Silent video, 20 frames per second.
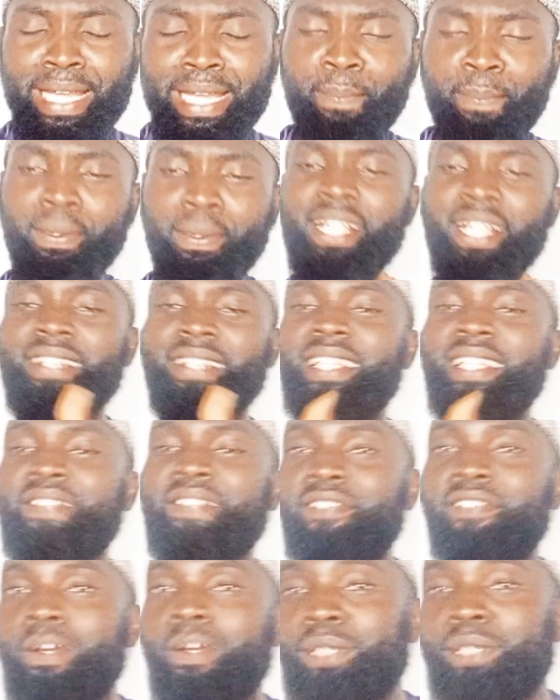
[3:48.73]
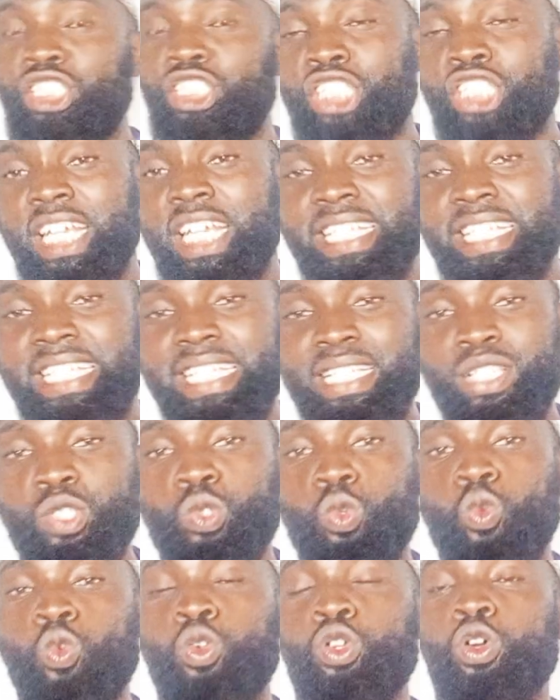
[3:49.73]
the present tense verb, the
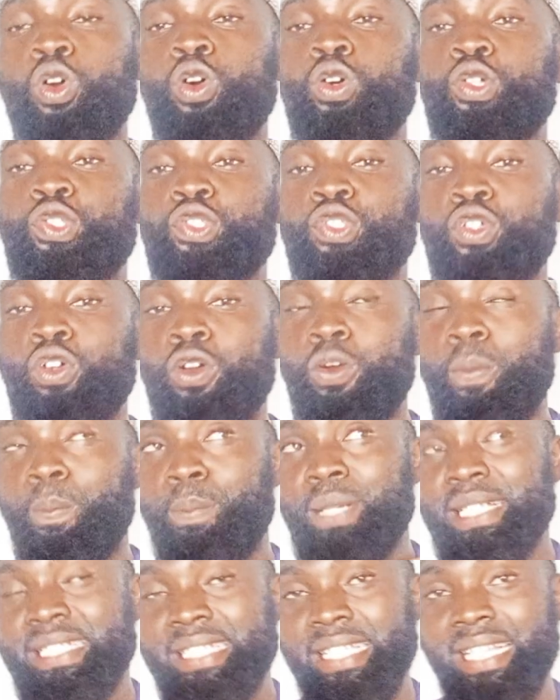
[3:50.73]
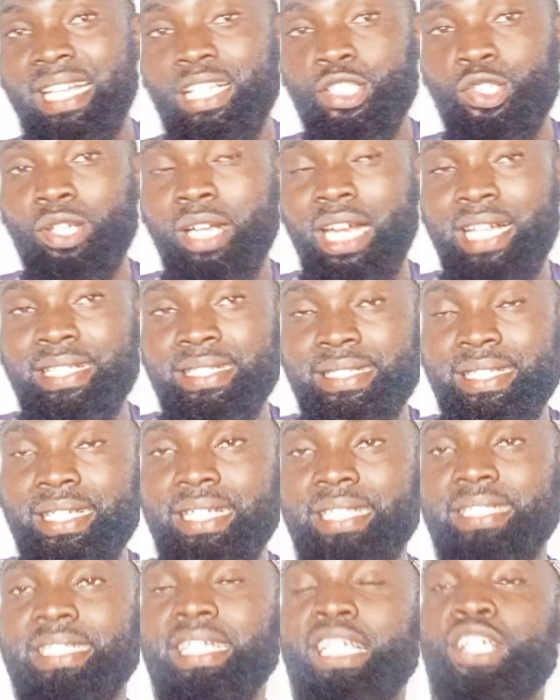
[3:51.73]
changes will also be seen as you can
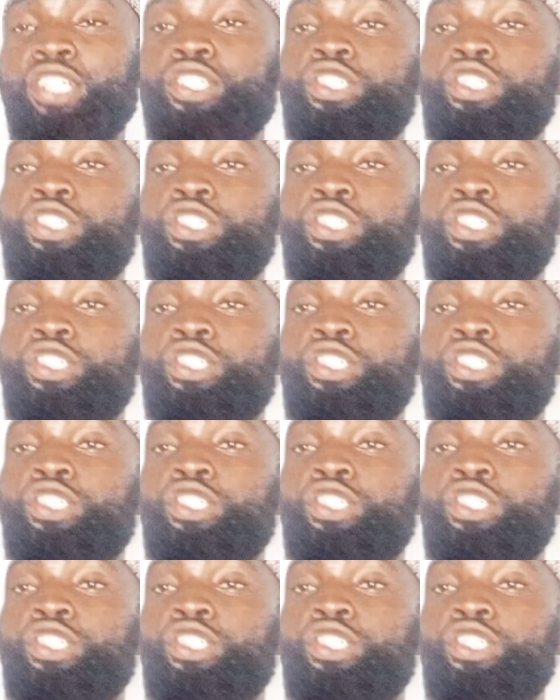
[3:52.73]
see it.